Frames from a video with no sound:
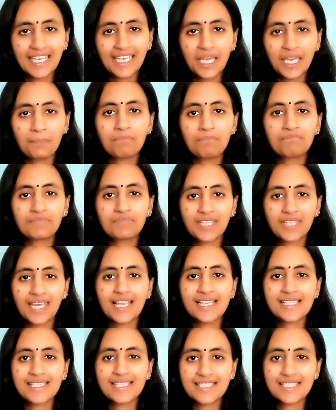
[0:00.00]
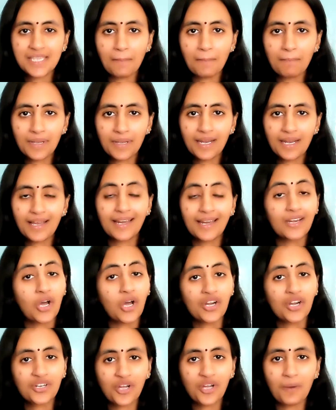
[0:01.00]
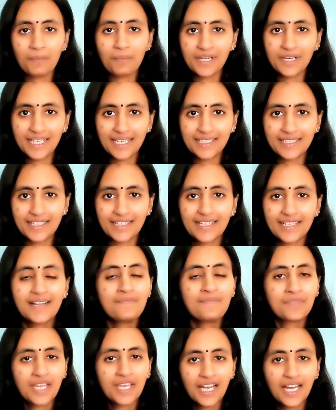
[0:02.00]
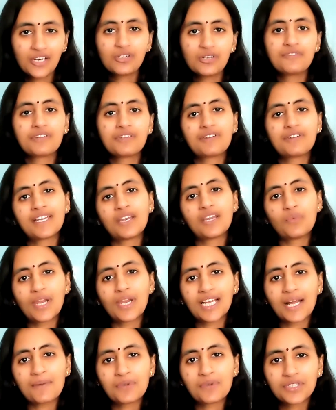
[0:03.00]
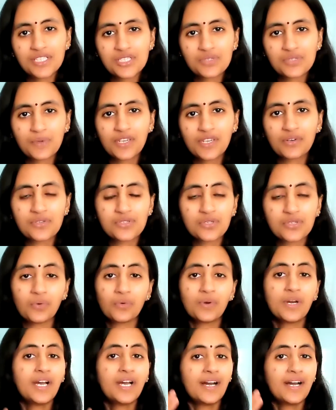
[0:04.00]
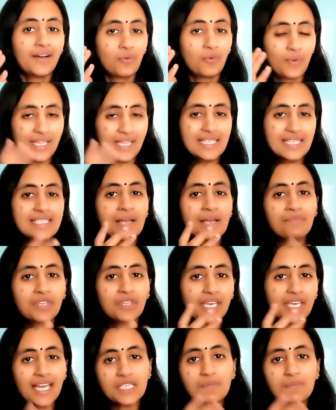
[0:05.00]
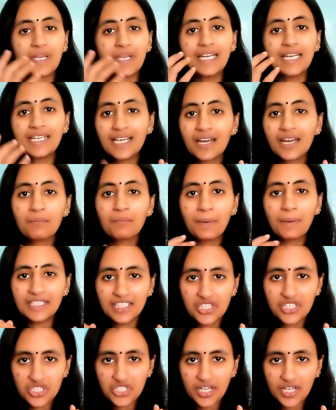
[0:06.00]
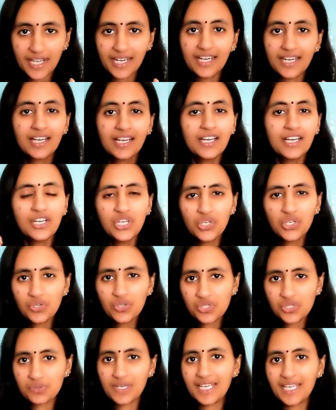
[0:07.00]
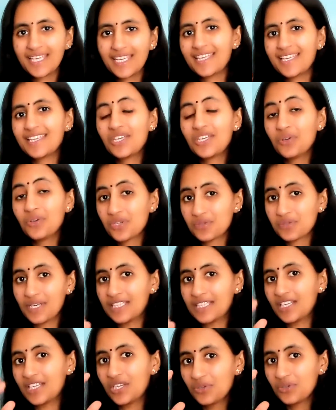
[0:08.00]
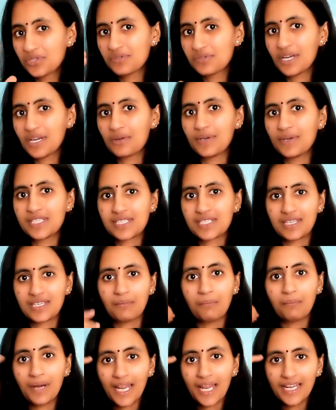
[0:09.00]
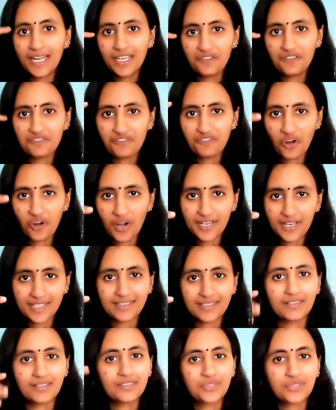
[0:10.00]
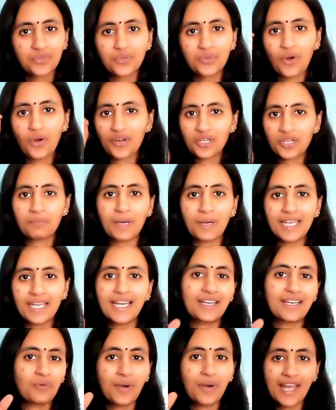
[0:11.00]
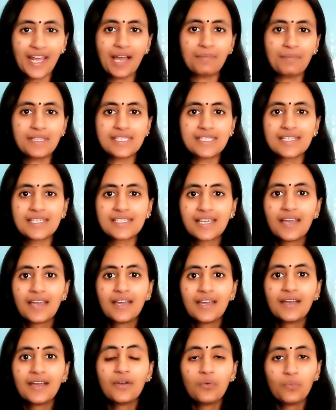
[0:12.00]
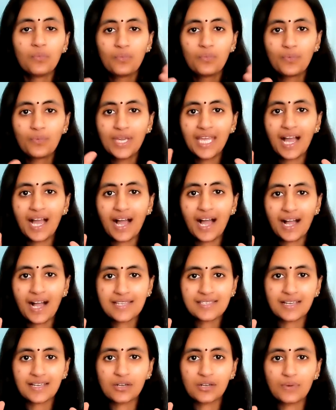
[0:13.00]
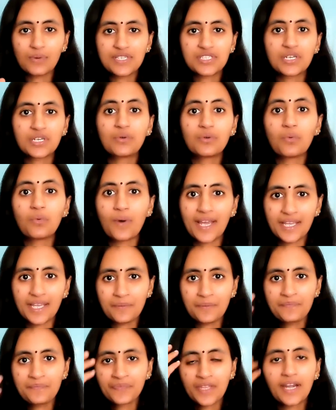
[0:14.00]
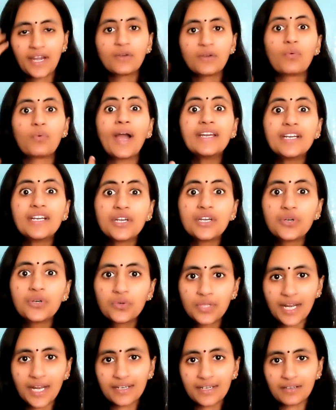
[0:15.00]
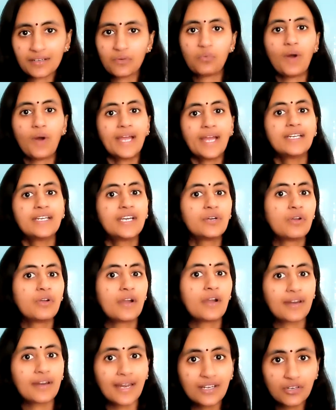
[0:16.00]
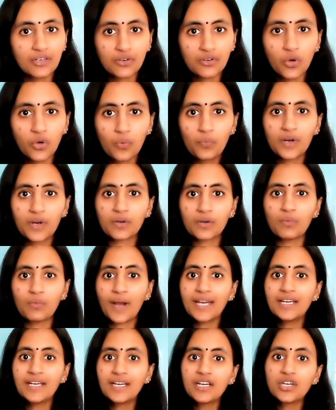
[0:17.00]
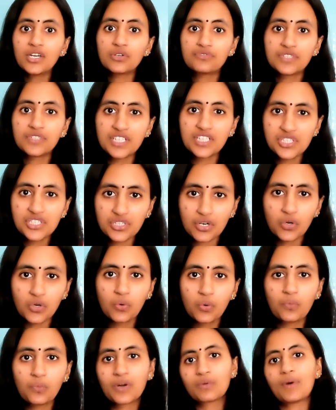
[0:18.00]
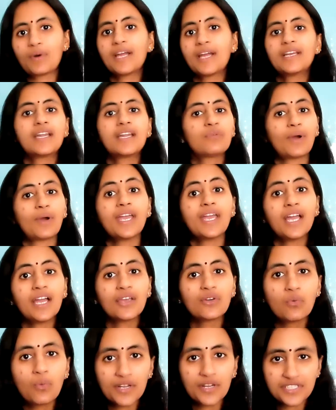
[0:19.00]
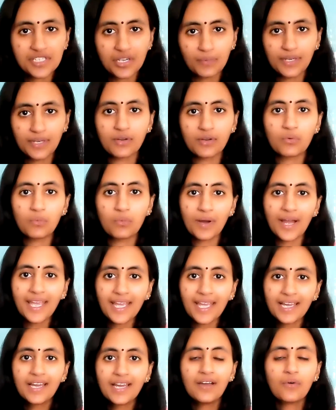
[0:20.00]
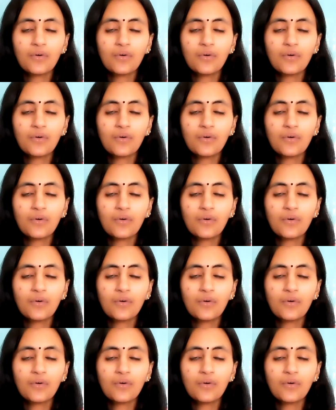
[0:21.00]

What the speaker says: Keep things simple and not complicated. Hello, everyone, and welcome to this video. So when something has been done by the child, usually the usual question by default through autopilot, what happens is we ask a question, why? Right? Why did you do that? Why did you not write your homework? Why didn't you finish your homework? Why are you watching video? Why?